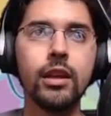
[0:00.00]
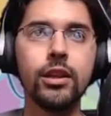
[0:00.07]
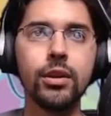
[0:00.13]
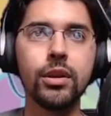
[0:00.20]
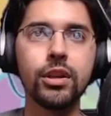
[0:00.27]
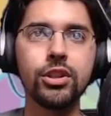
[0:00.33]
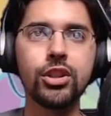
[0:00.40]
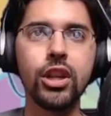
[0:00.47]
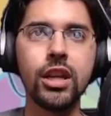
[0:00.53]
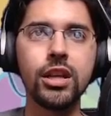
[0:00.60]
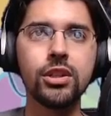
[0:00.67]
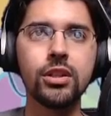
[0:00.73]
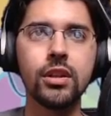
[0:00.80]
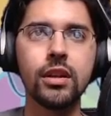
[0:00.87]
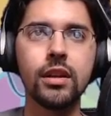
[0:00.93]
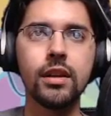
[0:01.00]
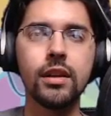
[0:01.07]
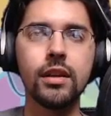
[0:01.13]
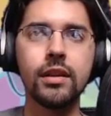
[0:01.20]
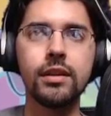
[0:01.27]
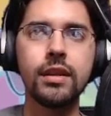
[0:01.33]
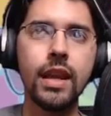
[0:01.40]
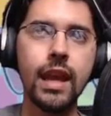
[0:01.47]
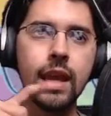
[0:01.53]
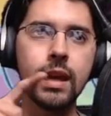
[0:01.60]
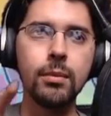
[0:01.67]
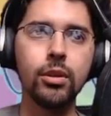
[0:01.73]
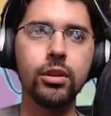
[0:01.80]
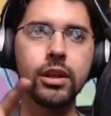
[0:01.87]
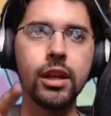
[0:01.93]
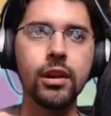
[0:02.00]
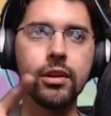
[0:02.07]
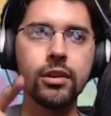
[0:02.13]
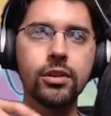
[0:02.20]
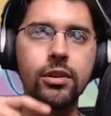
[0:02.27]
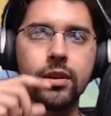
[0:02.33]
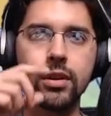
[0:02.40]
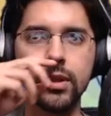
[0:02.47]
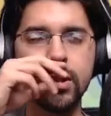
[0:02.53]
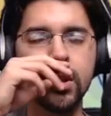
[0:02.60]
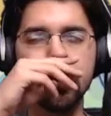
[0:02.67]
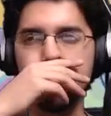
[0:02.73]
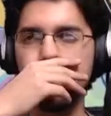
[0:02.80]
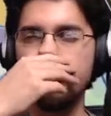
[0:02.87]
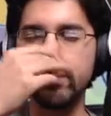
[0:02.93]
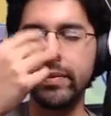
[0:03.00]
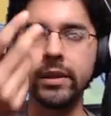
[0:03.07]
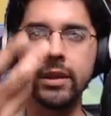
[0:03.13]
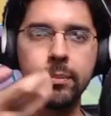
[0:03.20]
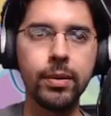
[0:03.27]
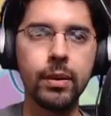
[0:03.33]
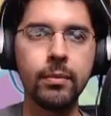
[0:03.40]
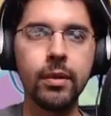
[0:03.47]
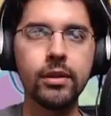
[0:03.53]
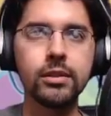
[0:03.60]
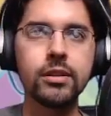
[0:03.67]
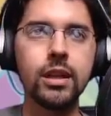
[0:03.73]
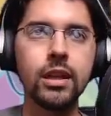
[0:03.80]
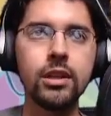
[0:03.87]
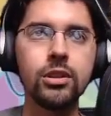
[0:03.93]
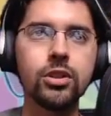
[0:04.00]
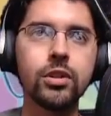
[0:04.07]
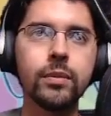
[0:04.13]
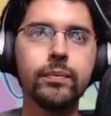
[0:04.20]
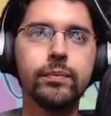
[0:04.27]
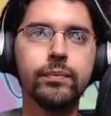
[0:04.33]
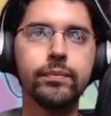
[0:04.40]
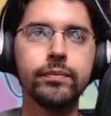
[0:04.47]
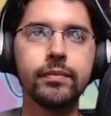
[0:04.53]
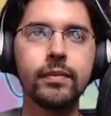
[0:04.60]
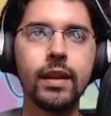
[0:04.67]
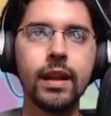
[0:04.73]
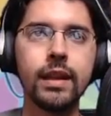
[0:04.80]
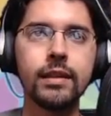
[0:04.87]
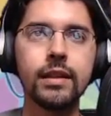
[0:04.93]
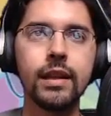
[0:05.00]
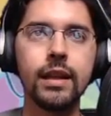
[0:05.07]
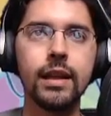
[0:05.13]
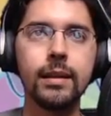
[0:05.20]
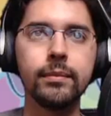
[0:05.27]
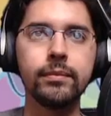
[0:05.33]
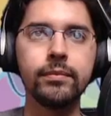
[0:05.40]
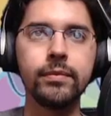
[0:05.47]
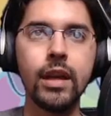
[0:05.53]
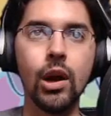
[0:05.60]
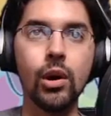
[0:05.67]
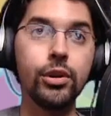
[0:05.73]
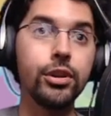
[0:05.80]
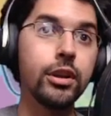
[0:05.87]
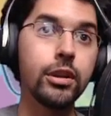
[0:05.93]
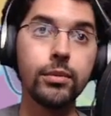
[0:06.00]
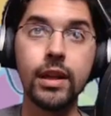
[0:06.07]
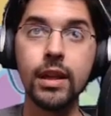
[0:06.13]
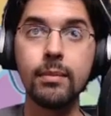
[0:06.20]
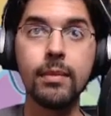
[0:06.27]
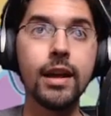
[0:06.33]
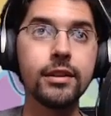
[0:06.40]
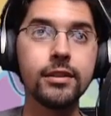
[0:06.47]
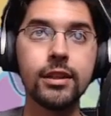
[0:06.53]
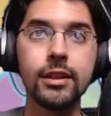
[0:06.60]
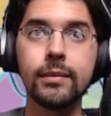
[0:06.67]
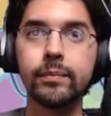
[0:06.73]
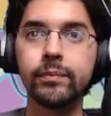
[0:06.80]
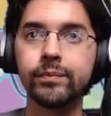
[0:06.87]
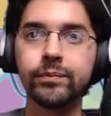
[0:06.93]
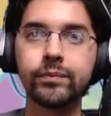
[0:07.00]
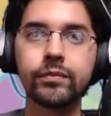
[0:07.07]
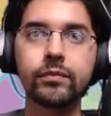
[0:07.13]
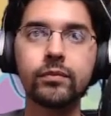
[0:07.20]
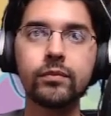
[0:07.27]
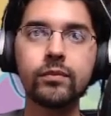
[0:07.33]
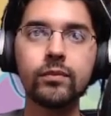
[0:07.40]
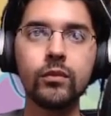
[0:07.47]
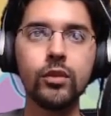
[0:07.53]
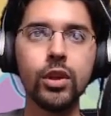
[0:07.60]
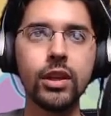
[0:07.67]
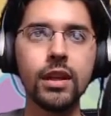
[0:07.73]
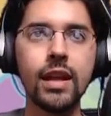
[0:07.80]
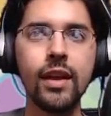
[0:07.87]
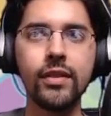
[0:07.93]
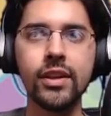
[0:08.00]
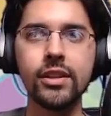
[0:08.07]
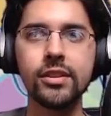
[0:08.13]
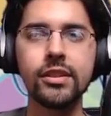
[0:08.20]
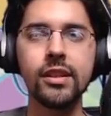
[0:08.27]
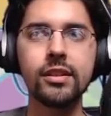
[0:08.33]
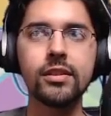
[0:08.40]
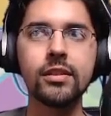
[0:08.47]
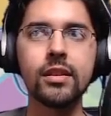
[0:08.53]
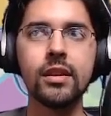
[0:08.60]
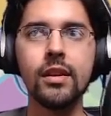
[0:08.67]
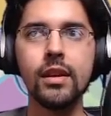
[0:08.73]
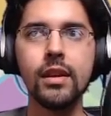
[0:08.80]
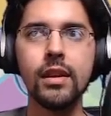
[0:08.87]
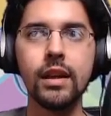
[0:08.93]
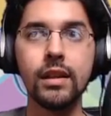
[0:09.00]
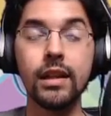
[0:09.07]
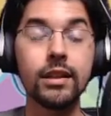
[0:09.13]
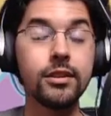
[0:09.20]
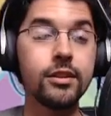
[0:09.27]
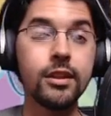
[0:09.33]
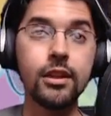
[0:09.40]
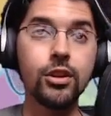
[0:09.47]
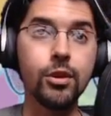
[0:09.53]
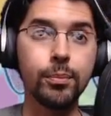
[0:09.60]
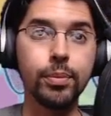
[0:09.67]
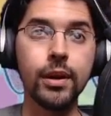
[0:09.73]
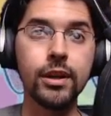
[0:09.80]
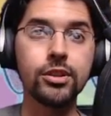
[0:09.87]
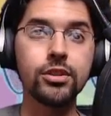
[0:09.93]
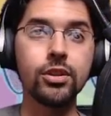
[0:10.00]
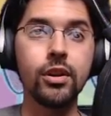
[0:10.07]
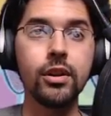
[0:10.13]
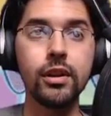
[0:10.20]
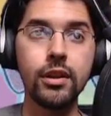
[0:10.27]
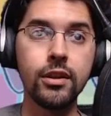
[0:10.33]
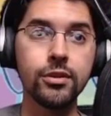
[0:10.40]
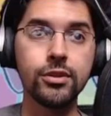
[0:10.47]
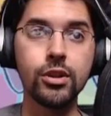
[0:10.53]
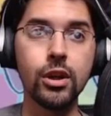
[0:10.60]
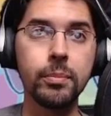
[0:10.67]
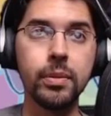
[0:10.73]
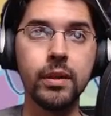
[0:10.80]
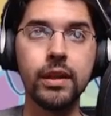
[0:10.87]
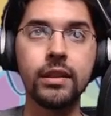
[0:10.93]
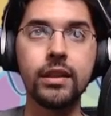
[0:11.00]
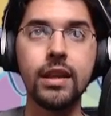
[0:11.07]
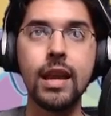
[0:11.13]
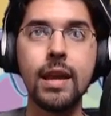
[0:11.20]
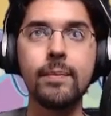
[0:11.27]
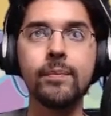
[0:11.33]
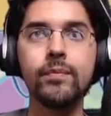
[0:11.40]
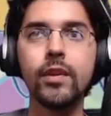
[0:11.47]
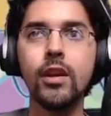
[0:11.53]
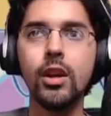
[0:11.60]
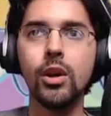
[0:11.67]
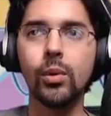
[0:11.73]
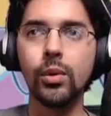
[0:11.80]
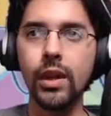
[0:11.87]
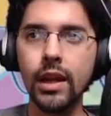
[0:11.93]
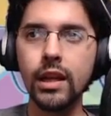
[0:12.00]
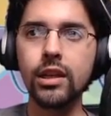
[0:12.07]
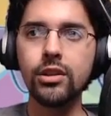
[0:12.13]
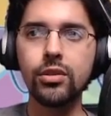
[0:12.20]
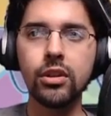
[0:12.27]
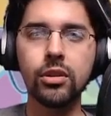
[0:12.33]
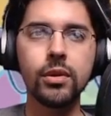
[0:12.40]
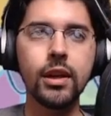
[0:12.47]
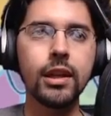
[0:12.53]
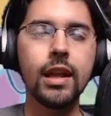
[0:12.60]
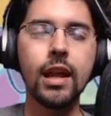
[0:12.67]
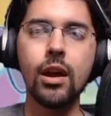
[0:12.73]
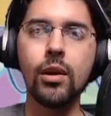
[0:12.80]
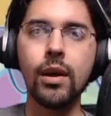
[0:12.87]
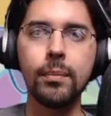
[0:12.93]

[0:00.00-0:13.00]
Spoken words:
You can change the animal character that shows up on the pinball stage. And, yeah, or you can randomize it. You can have an assist. And that's it. You press start and you start playing the game. We're not going to do that right now.